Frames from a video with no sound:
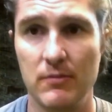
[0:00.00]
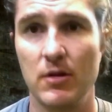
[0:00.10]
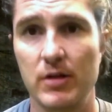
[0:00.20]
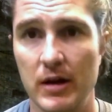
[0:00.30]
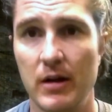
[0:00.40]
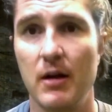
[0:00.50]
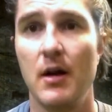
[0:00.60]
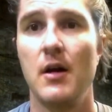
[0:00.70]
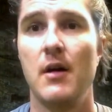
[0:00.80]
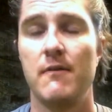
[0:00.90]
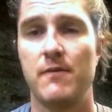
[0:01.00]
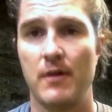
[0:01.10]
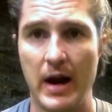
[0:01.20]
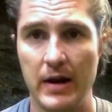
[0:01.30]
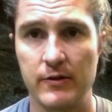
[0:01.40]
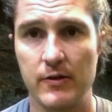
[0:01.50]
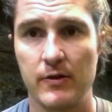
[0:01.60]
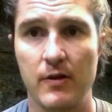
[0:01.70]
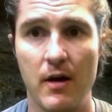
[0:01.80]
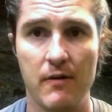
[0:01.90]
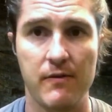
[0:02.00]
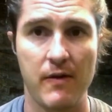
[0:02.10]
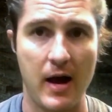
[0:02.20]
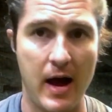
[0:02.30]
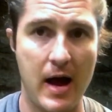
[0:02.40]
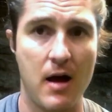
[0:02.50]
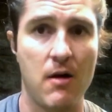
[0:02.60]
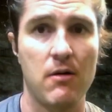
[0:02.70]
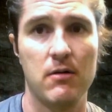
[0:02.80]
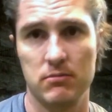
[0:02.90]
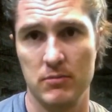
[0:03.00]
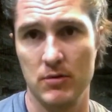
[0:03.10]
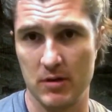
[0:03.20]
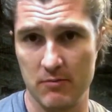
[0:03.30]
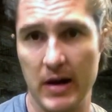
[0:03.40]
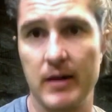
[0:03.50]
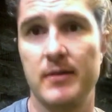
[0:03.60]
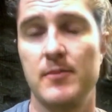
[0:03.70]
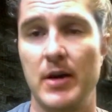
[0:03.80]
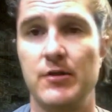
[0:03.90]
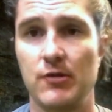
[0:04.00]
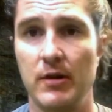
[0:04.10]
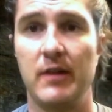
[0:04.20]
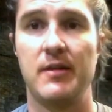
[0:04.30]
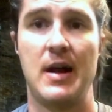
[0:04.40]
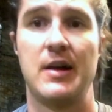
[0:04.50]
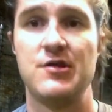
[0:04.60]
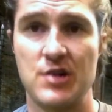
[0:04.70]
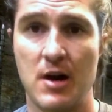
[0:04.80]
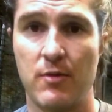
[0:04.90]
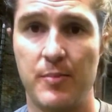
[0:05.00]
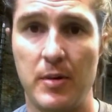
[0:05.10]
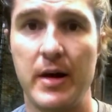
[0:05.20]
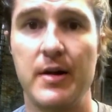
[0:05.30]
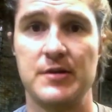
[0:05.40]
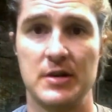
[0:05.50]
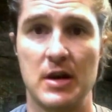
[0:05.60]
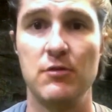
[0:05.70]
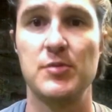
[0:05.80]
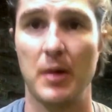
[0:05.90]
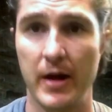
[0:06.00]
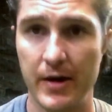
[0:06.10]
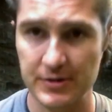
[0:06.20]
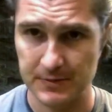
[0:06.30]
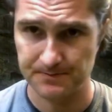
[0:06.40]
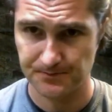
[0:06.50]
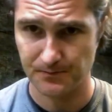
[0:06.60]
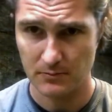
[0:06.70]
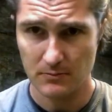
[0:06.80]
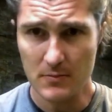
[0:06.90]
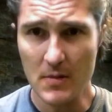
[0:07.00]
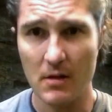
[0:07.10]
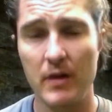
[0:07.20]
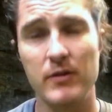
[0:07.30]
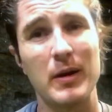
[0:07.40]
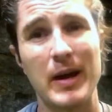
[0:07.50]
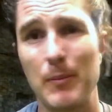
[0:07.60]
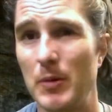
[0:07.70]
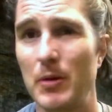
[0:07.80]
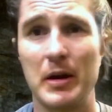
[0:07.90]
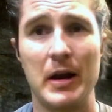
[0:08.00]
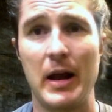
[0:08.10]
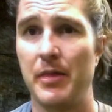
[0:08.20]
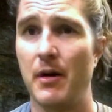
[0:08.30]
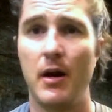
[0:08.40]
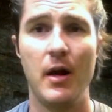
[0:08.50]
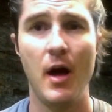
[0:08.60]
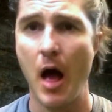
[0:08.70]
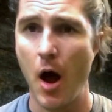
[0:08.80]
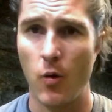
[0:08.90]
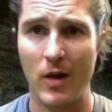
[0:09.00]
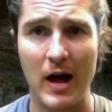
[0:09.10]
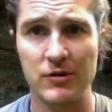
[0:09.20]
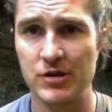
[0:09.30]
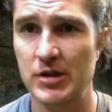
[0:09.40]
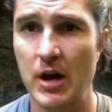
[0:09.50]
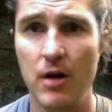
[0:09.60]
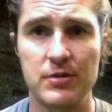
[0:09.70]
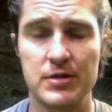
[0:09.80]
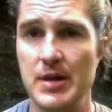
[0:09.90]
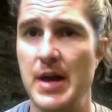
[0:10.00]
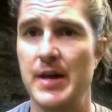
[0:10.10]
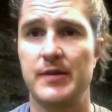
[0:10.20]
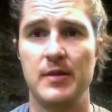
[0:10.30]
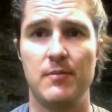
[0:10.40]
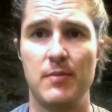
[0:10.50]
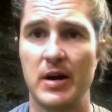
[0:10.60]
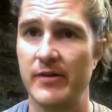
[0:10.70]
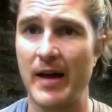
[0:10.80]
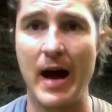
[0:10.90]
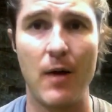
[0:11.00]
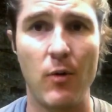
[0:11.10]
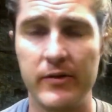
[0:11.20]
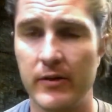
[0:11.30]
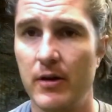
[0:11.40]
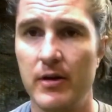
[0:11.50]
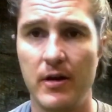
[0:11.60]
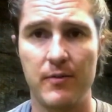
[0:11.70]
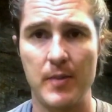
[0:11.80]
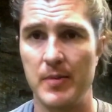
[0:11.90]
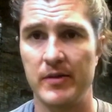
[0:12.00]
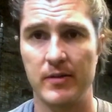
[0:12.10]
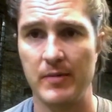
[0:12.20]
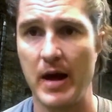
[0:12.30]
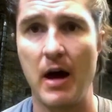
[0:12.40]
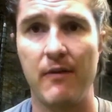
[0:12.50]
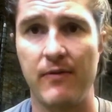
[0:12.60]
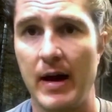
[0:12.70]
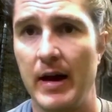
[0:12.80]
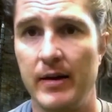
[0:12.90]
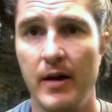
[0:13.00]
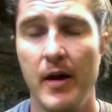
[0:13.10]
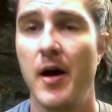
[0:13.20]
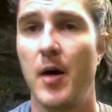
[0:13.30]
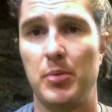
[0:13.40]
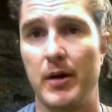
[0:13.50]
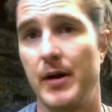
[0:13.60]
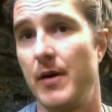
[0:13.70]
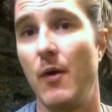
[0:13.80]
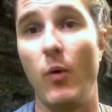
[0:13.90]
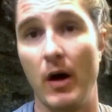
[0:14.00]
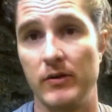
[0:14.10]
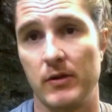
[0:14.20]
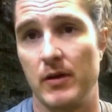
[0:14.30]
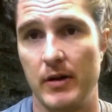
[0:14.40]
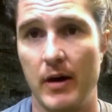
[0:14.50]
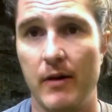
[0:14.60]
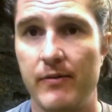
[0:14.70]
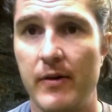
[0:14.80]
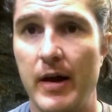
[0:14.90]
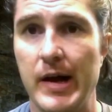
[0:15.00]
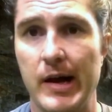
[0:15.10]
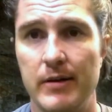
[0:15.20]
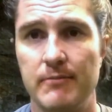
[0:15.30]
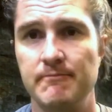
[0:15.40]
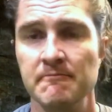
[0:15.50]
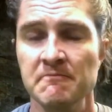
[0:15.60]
looking for answers of how you can make it to the major leagues that I could share with players and coach players. And so I kept looking, and I thought, well, I'll just coach this, and because I wasn't good enough, maybe someday I'll find a player that was good enough. And